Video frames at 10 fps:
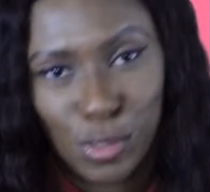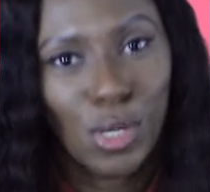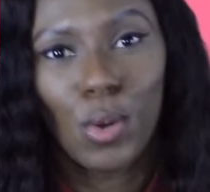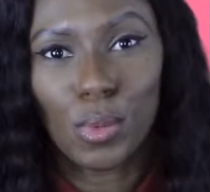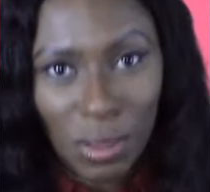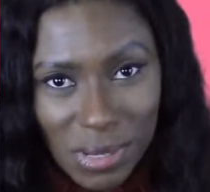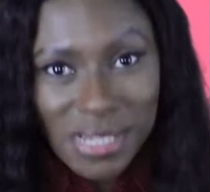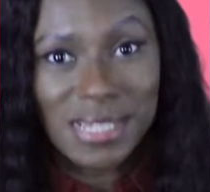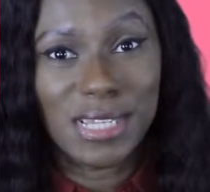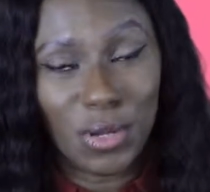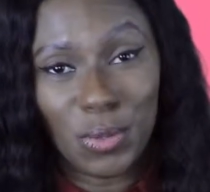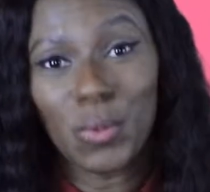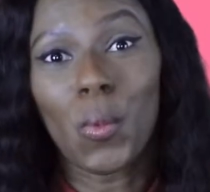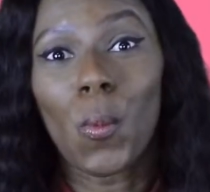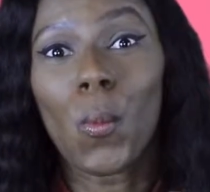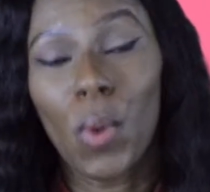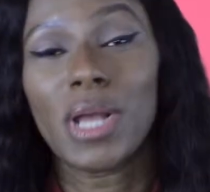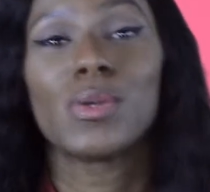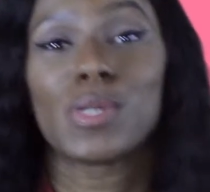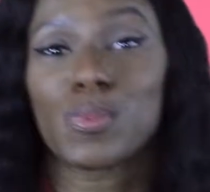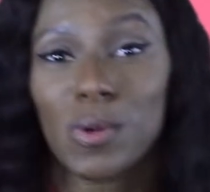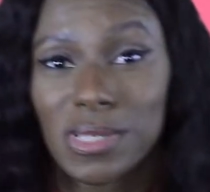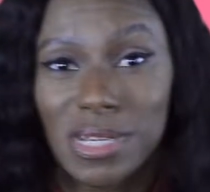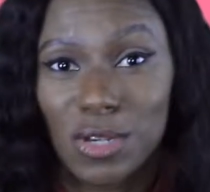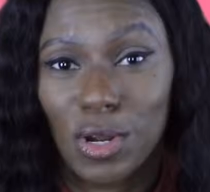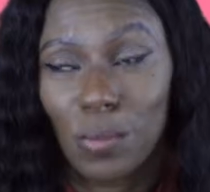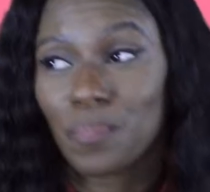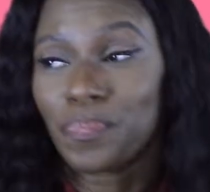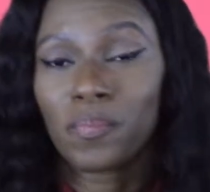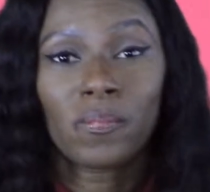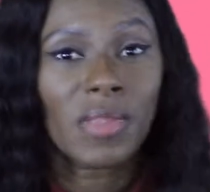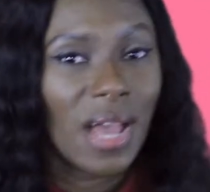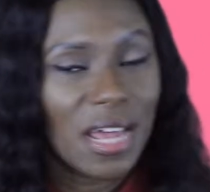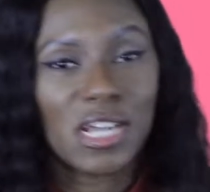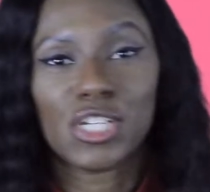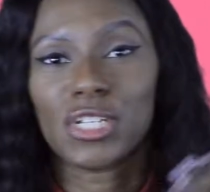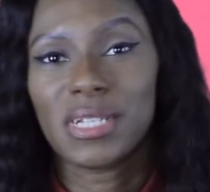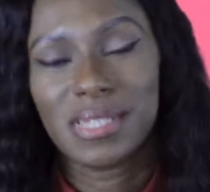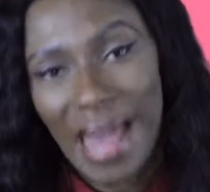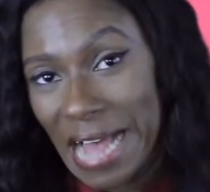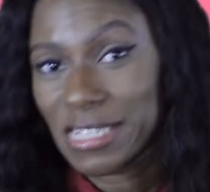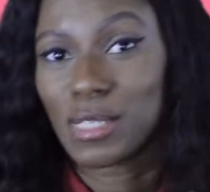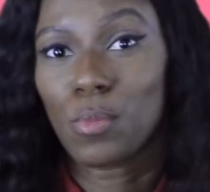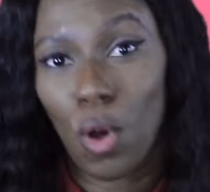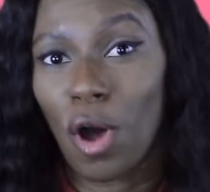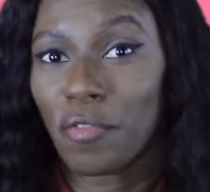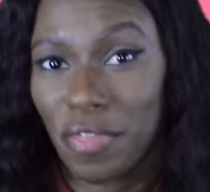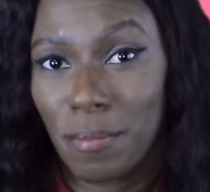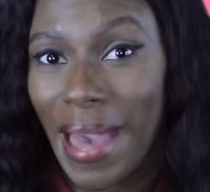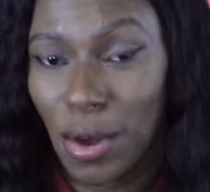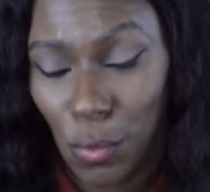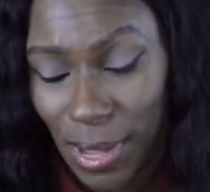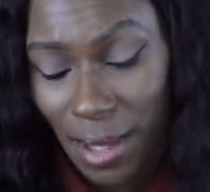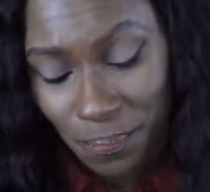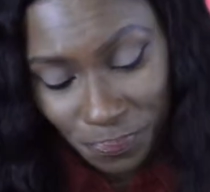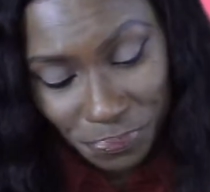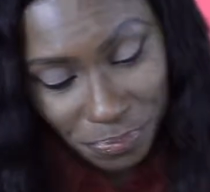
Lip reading: So let me just tell you what you're supposed to initially ask them off the bat, okay?